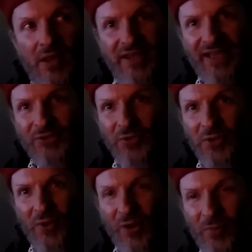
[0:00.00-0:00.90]
Yeah, don't
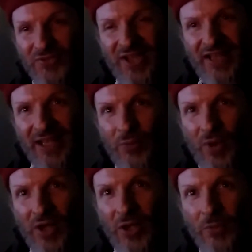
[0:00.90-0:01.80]
you almost kind of like
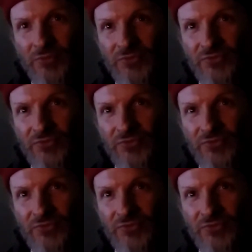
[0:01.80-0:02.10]
want to go